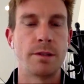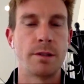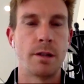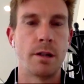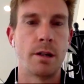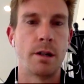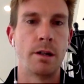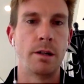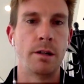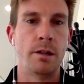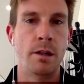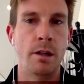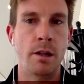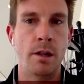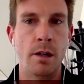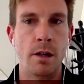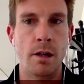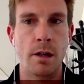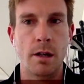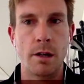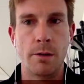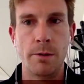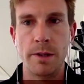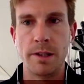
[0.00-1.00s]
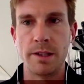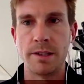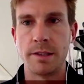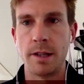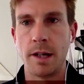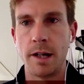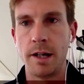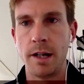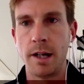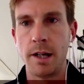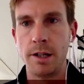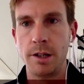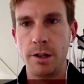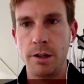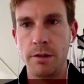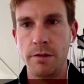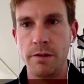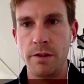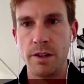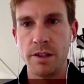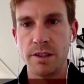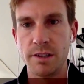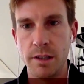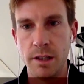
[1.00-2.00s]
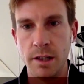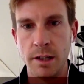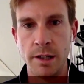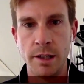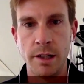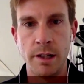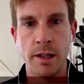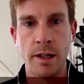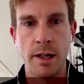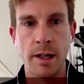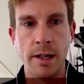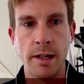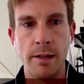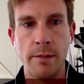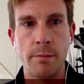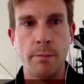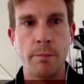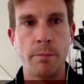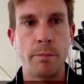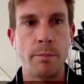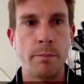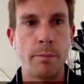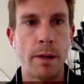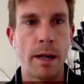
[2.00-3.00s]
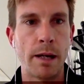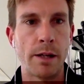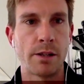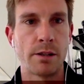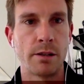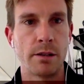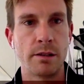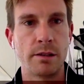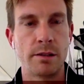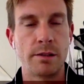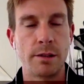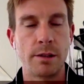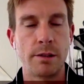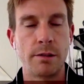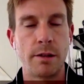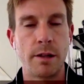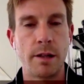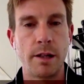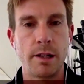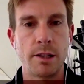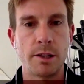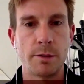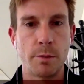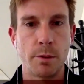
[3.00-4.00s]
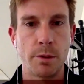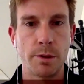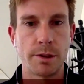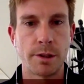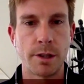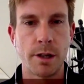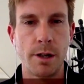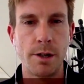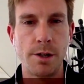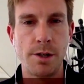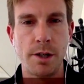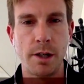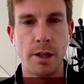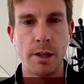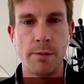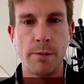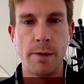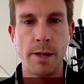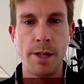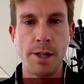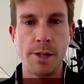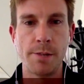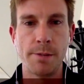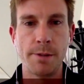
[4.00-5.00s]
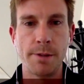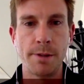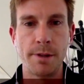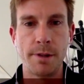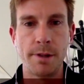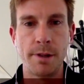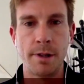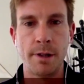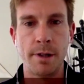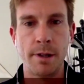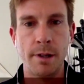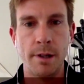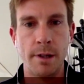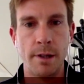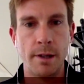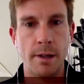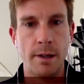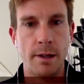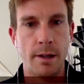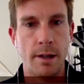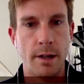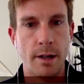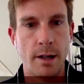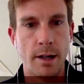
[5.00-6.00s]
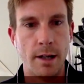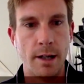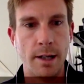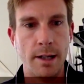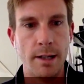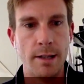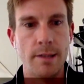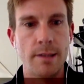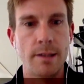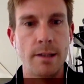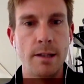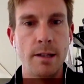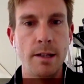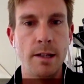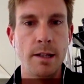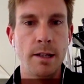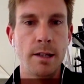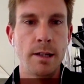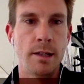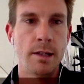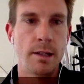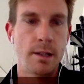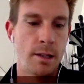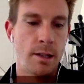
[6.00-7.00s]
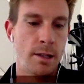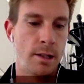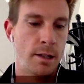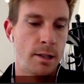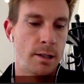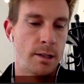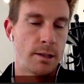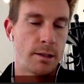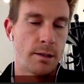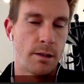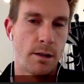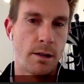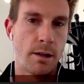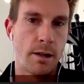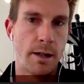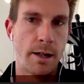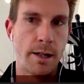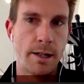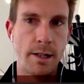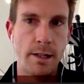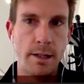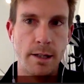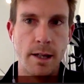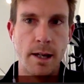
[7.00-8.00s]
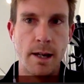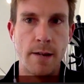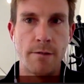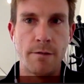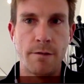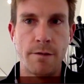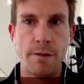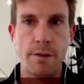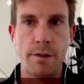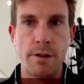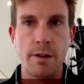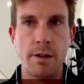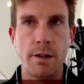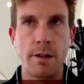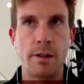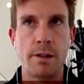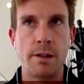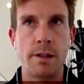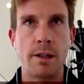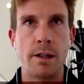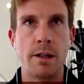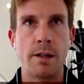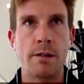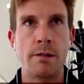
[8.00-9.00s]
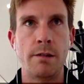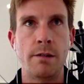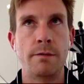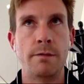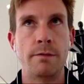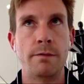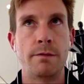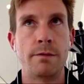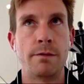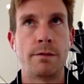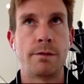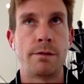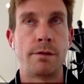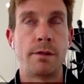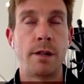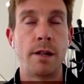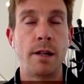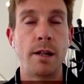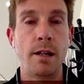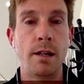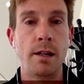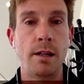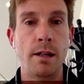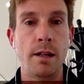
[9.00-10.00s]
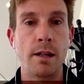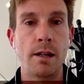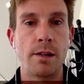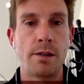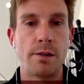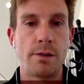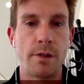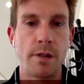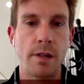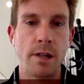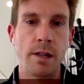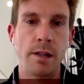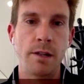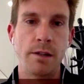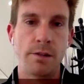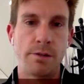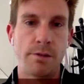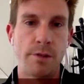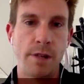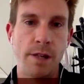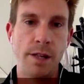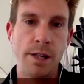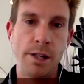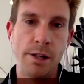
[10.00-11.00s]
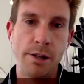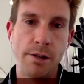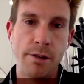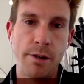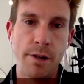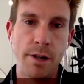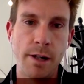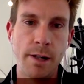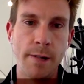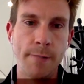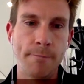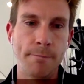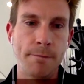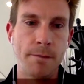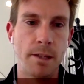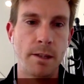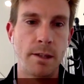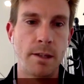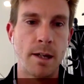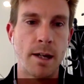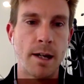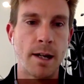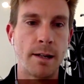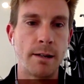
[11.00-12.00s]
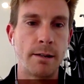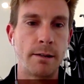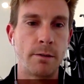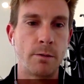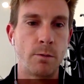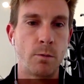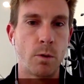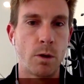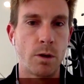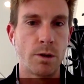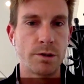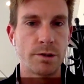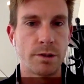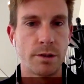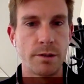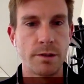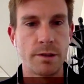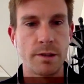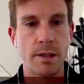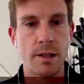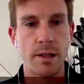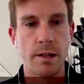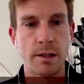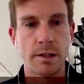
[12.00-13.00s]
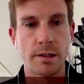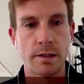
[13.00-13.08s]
So I went and studied at university. I did a bachelor's degree in sports coaching and management uh, in Sydney. So yeah. I did that for you know three yeah three year three year degree. Did that whilst I was there.